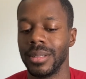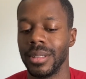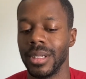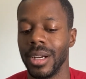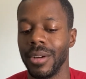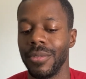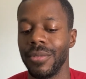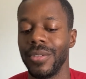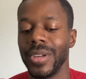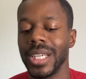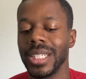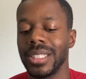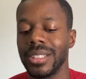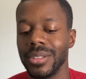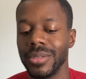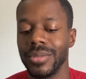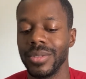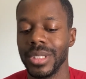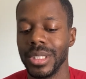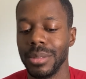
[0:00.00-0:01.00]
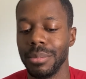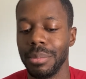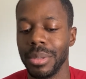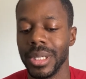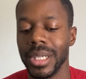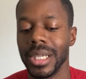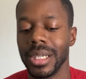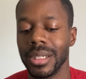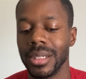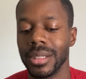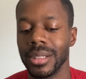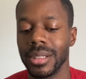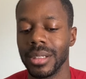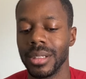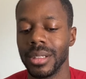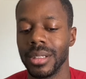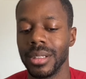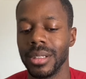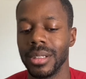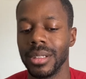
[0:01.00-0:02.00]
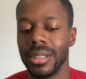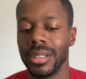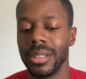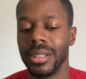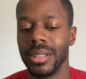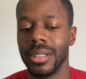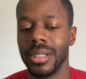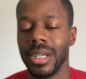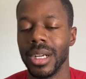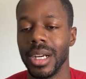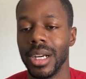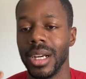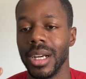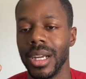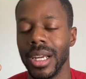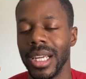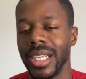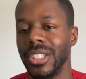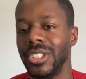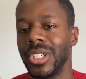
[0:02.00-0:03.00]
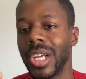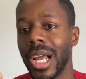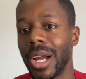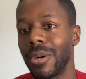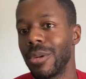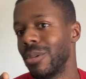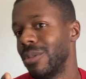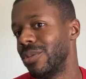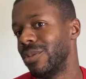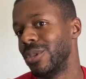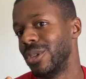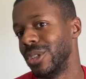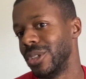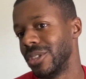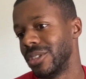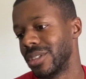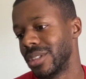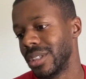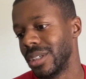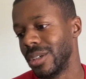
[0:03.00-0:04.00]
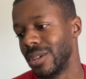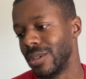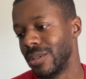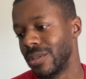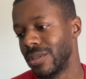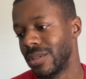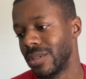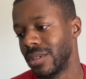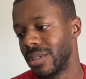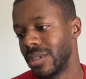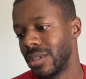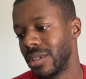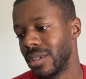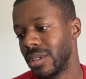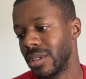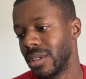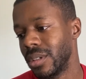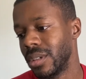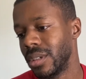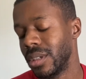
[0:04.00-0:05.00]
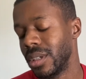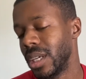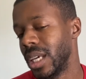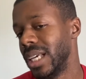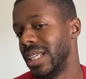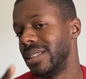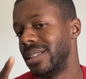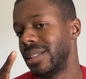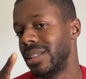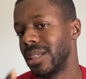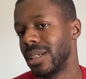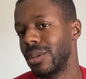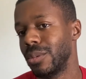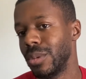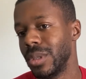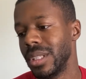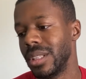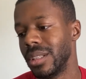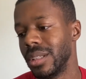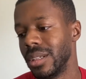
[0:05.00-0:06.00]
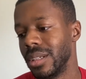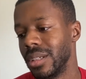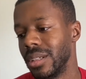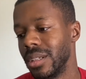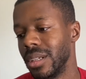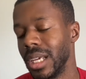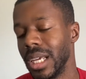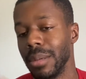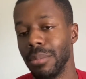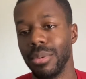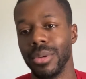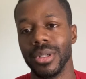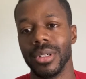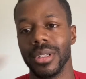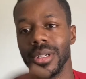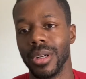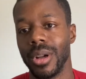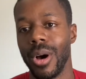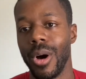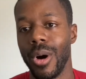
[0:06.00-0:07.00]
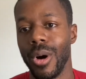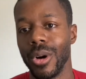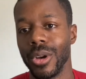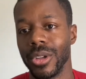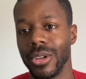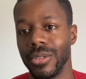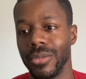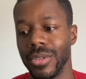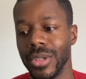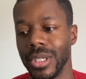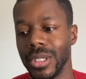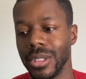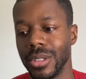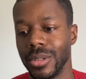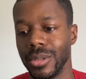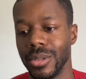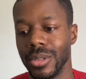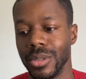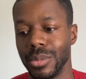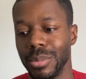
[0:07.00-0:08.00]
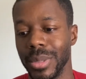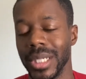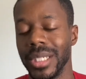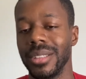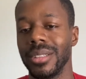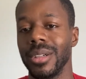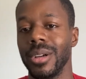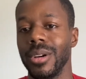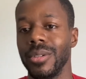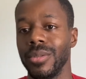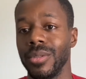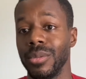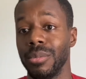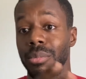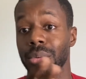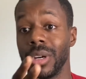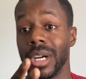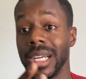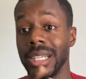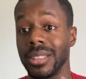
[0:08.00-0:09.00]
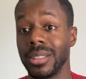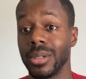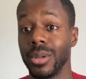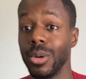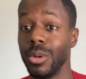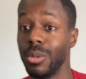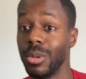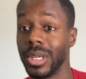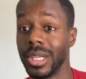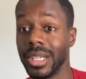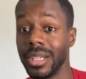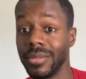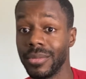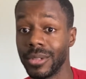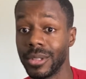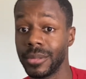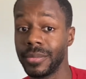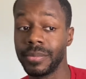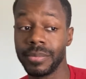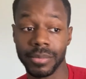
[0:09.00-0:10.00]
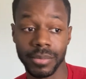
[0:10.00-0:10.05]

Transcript: effectively pick a gyro for yourself and stick with it and put it in all your vehicles based off of price or whatever.